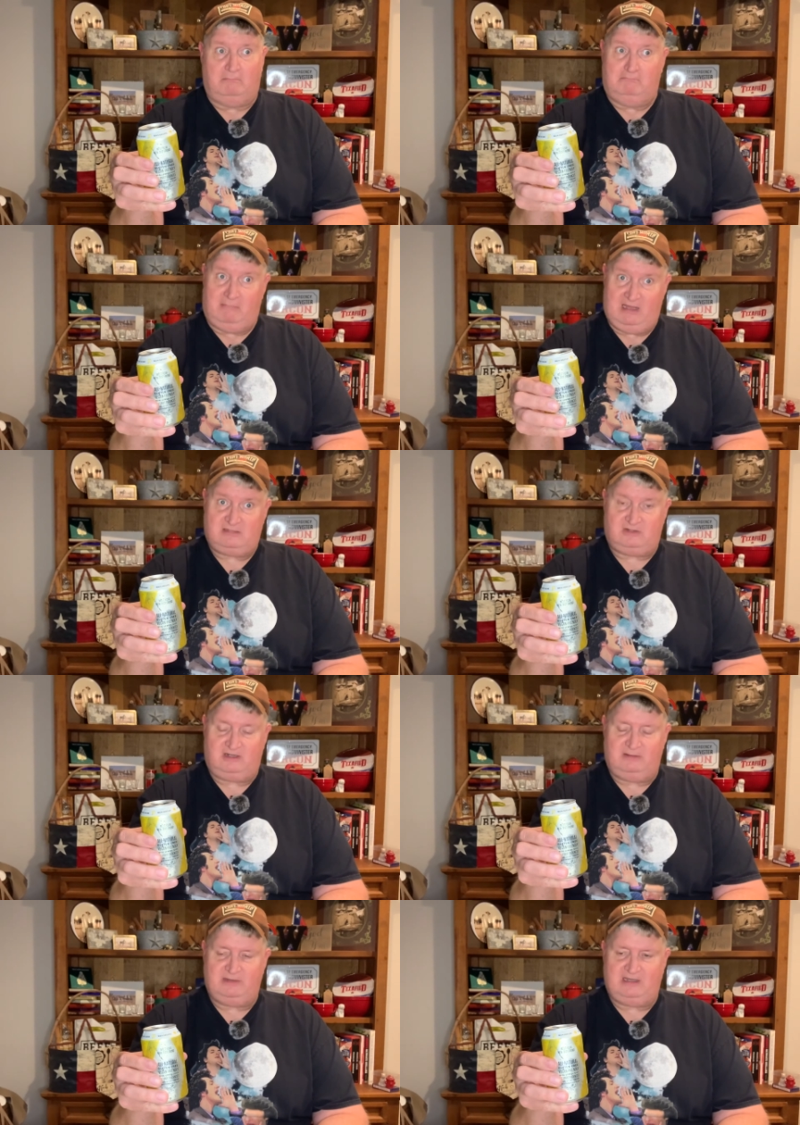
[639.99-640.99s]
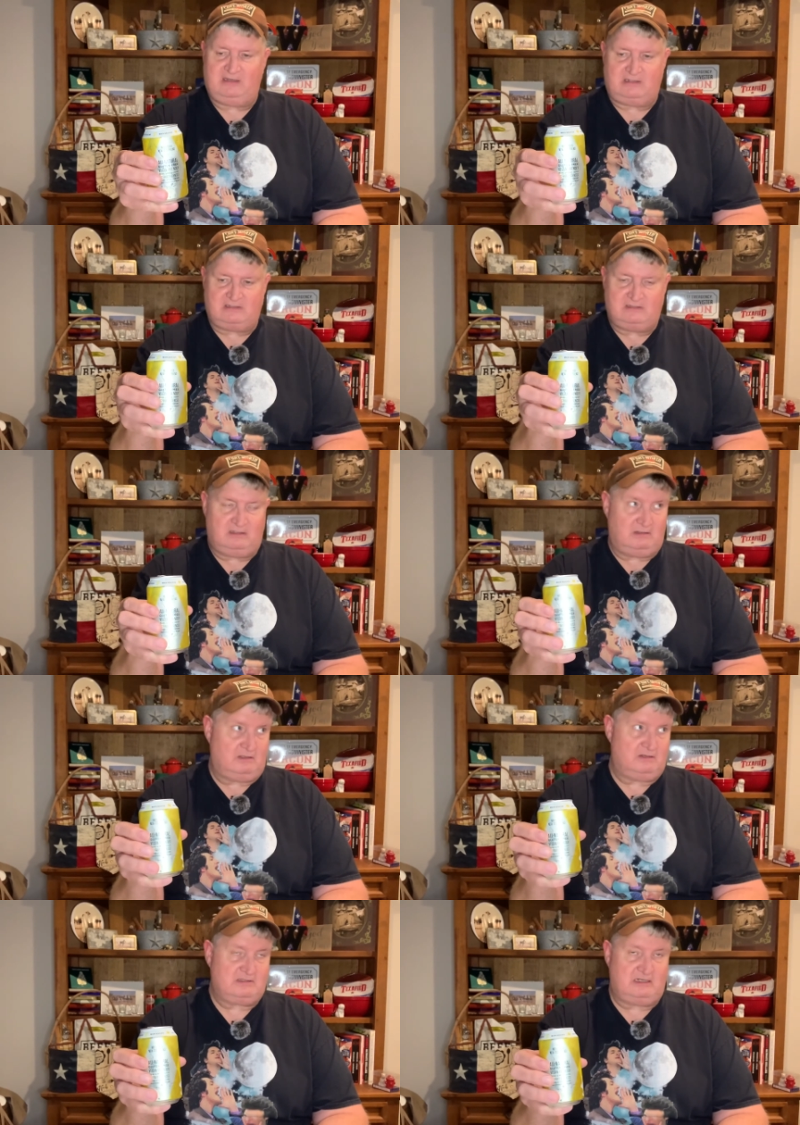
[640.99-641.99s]
Mike's hard lemonade, because you
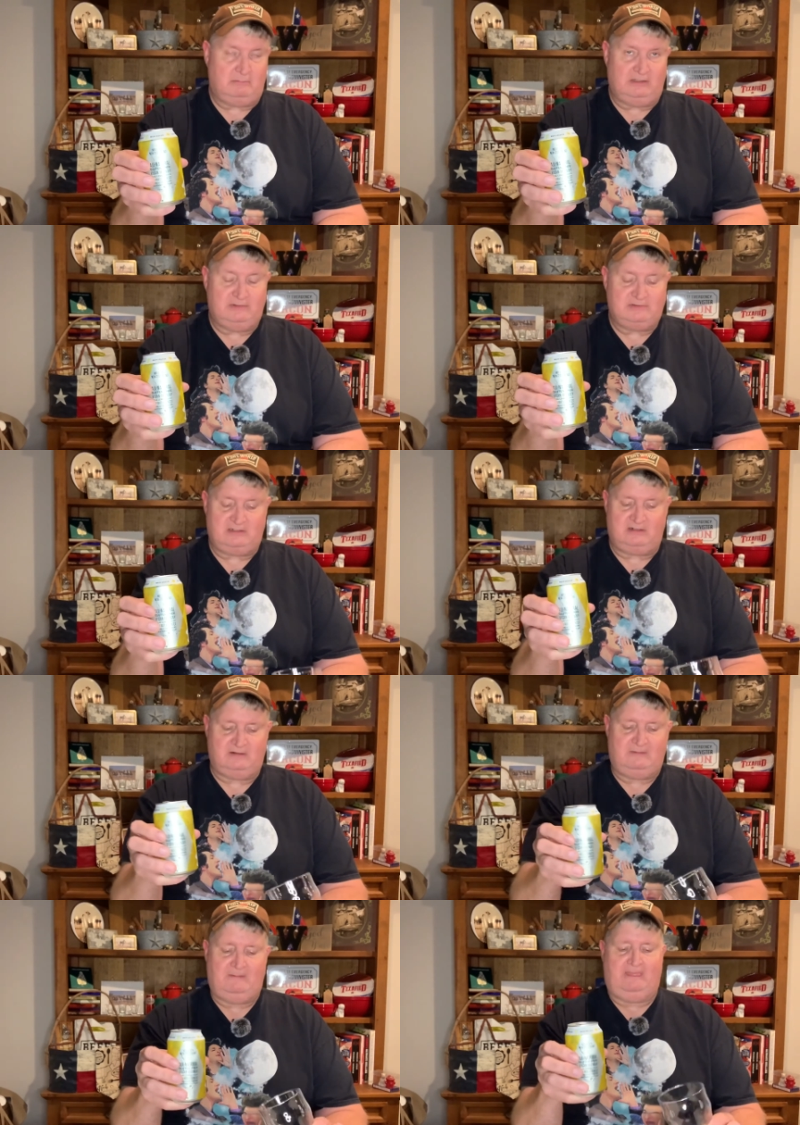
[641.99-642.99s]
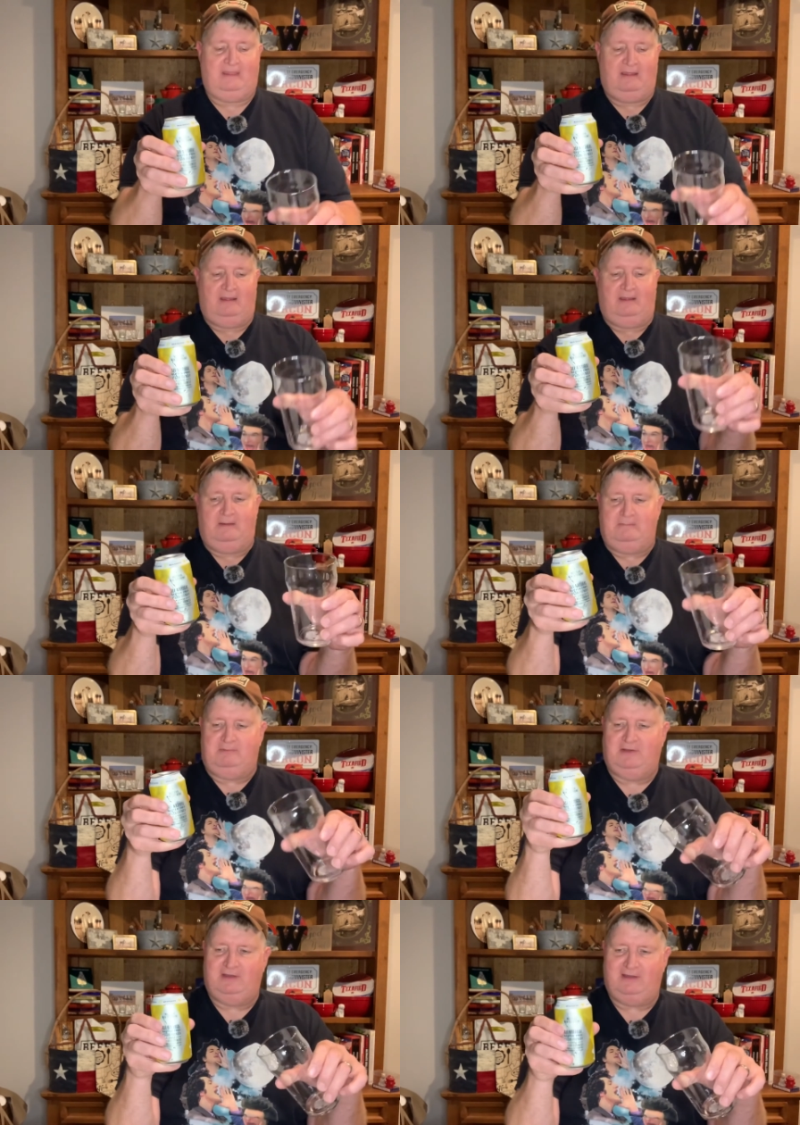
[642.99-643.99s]
don't see any balloons in here.
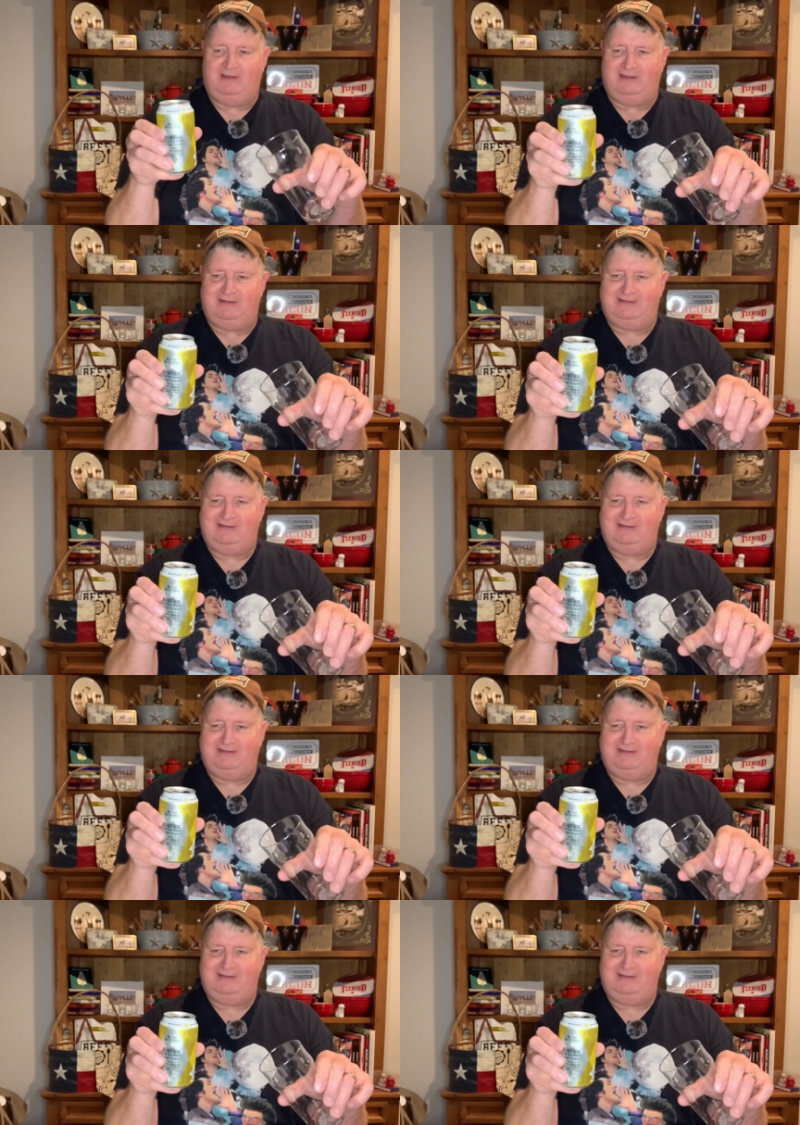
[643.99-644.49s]
But